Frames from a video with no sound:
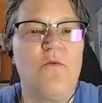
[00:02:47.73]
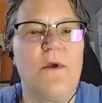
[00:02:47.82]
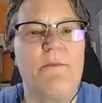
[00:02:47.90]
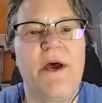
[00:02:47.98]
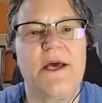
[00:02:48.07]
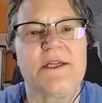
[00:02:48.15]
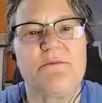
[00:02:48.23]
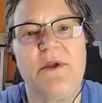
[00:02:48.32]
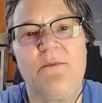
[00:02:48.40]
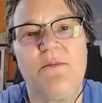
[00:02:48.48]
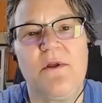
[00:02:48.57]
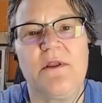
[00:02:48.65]
We passed
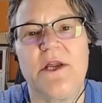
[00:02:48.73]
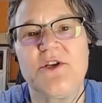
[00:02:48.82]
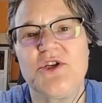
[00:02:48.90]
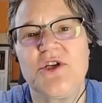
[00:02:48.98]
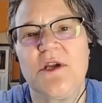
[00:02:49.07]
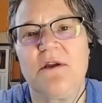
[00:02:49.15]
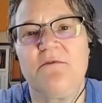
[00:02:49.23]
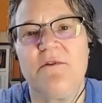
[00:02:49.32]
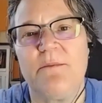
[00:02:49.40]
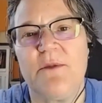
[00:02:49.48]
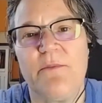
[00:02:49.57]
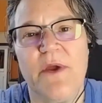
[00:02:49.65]
people lunching
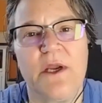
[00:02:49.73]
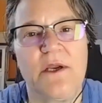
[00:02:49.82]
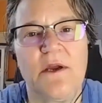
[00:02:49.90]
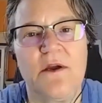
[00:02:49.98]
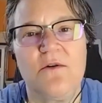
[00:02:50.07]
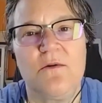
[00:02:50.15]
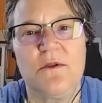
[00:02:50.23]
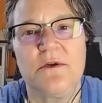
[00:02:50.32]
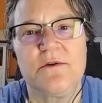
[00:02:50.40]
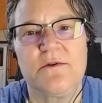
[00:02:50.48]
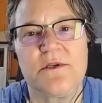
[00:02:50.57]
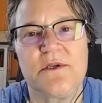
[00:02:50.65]
from their picnic
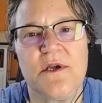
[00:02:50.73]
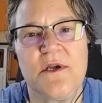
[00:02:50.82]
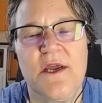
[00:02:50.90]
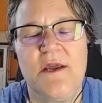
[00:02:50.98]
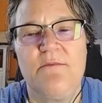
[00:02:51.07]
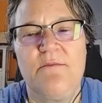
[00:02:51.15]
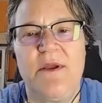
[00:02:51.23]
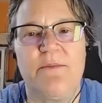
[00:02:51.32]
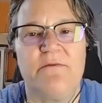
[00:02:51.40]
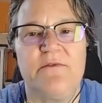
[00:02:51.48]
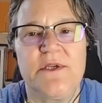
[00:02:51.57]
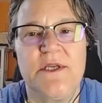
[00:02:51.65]
coolers,
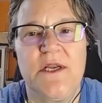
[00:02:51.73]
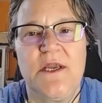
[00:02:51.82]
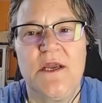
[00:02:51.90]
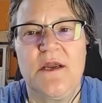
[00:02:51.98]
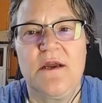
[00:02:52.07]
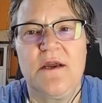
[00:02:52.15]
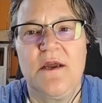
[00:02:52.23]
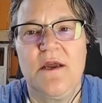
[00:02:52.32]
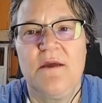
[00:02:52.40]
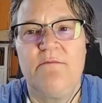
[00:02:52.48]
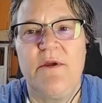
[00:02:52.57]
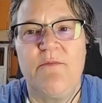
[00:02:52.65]
people visiting,
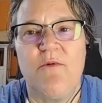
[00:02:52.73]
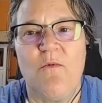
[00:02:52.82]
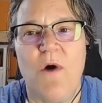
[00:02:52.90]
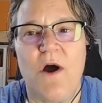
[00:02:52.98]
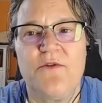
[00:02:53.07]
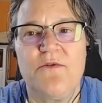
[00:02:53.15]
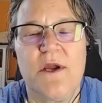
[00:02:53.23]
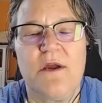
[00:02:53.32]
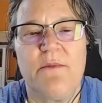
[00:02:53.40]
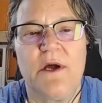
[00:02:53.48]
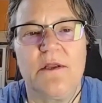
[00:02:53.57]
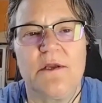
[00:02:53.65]
people wandering
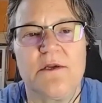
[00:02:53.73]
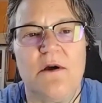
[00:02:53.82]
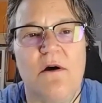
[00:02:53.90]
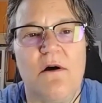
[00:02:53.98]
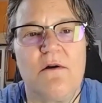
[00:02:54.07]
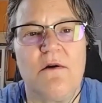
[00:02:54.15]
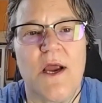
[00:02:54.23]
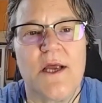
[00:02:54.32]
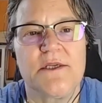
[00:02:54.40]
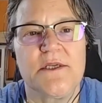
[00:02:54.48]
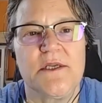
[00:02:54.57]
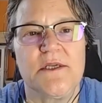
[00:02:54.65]
among the tall
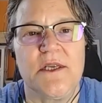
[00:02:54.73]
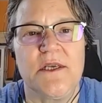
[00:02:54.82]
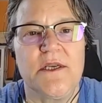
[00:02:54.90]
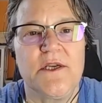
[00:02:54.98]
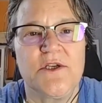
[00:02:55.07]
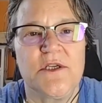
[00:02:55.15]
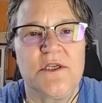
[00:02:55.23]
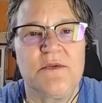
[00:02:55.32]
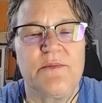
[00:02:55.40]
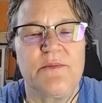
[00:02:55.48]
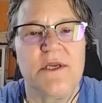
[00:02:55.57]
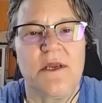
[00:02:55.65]
grasses and ditches
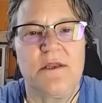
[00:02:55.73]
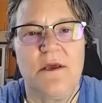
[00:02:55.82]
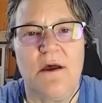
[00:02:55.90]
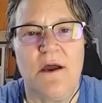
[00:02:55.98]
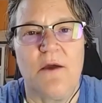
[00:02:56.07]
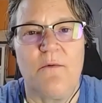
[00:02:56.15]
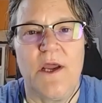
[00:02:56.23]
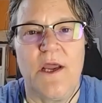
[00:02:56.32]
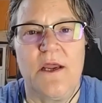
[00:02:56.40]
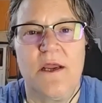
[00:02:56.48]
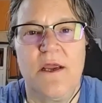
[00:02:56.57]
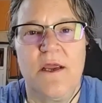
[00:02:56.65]
beside the
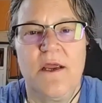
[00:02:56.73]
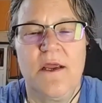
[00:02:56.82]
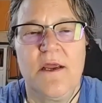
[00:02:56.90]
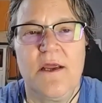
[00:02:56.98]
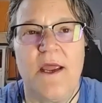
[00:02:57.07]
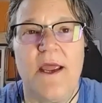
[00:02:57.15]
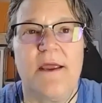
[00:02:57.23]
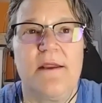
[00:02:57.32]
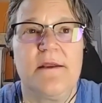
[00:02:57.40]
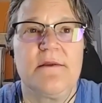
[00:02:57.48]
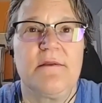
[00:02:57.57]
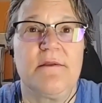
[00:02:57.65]
highway,
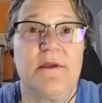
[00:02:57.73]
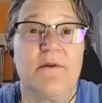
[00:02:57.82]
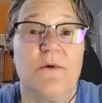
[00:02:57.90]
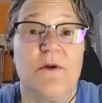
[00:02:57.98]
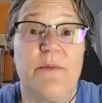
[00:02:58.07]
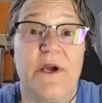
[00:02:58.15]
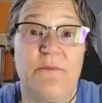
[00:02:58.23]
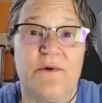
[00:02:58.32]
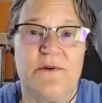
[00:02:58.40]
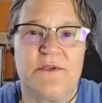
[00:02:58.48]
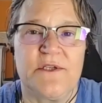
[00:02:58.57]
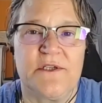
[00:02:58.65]
and there were
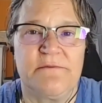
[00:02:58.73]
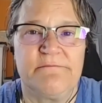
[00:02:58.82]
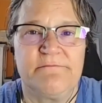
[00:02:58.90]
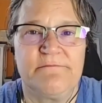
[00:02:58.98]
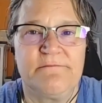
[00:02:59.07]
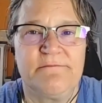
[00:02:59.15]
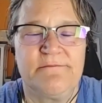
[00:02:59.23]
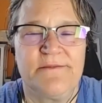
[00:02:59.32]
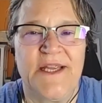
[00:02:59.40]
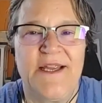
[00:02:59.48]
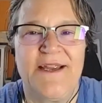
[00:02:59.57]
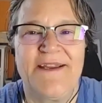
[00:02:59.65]
pipers.
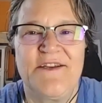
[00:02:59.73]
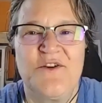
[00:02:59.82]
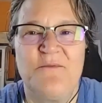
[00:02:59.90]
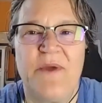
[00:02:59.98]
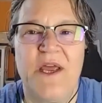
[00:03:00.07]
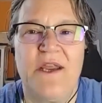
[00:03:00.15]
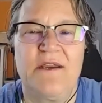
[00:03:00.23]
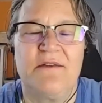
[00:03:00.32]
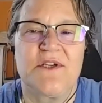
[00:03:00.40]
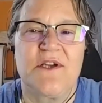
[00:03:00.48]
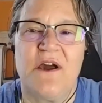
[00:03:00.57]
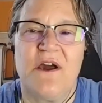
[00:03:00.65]
Two men of
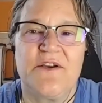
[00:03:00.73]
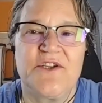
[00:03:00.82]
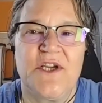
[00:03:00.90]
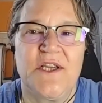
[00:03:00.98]
Scottish